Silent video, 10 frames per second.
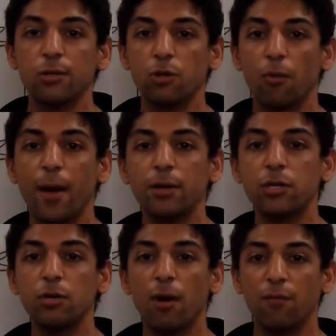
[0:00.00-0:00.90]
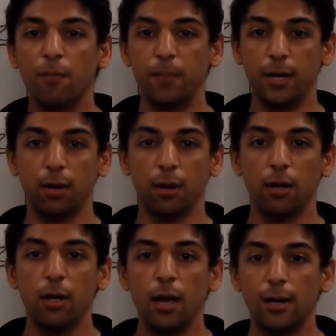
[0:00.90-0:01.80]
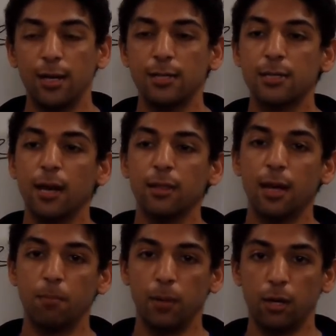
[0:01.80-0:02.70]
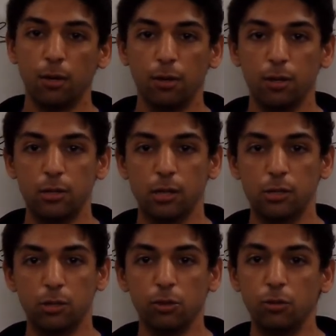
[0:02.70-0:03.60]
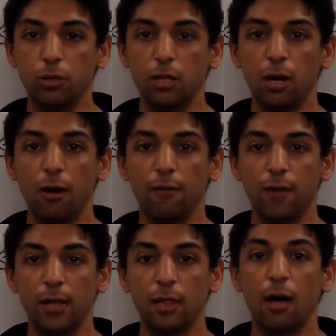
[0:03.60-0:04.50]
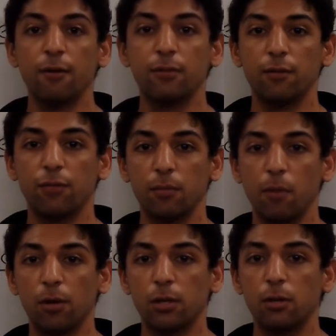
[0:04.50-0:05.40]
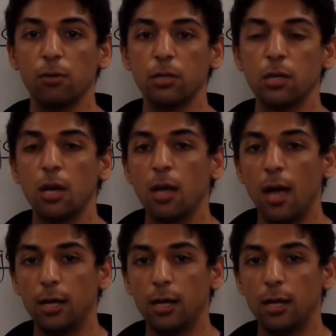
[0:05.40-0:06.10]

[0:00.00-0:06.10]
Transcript: So imagine you have a beaker and inside that beaker there's a solution of a lot of different molecules